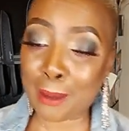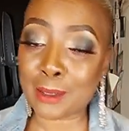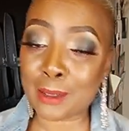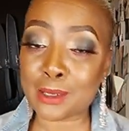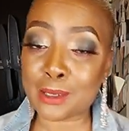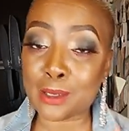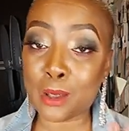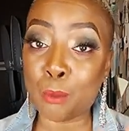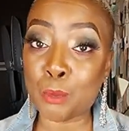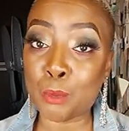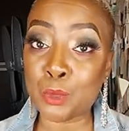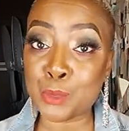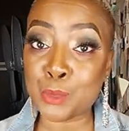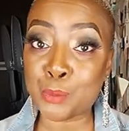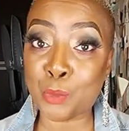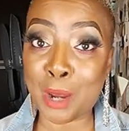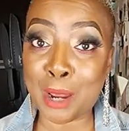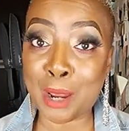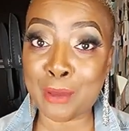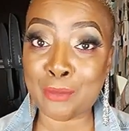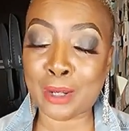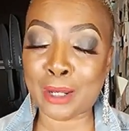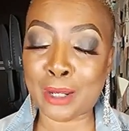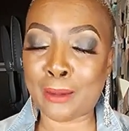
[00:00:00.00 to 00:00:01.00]
It's almost
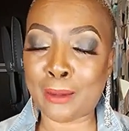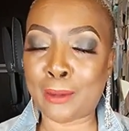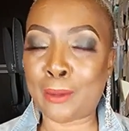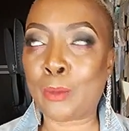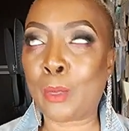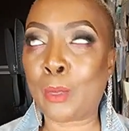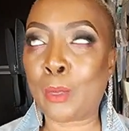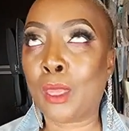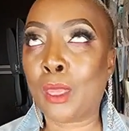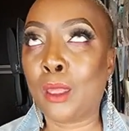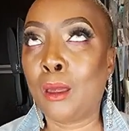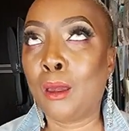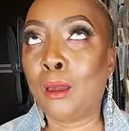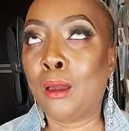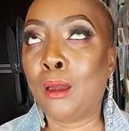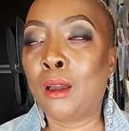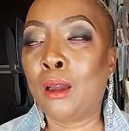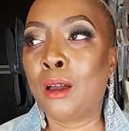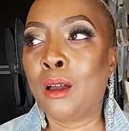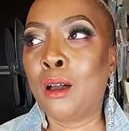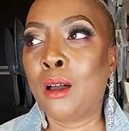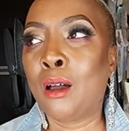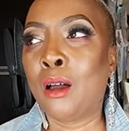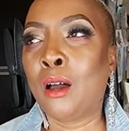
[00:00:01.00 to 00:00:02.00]
bright red.
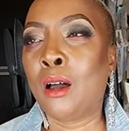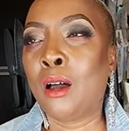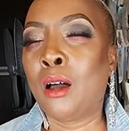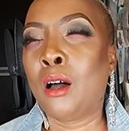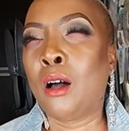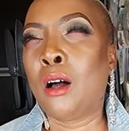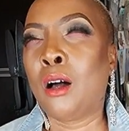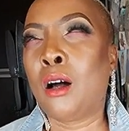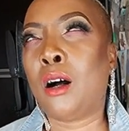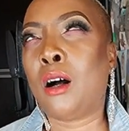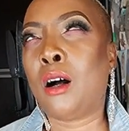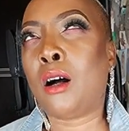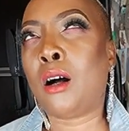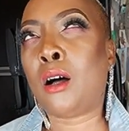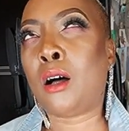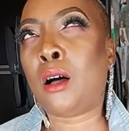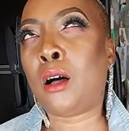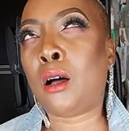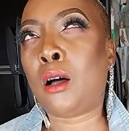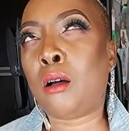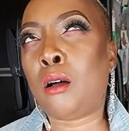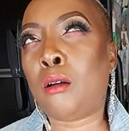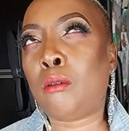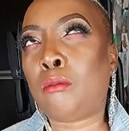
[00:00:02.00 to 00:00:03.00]

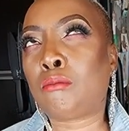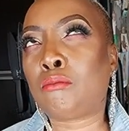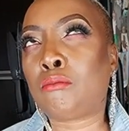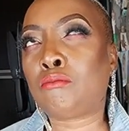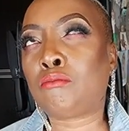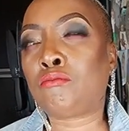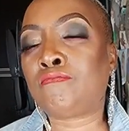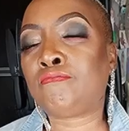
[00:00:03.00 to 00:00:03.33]
Um,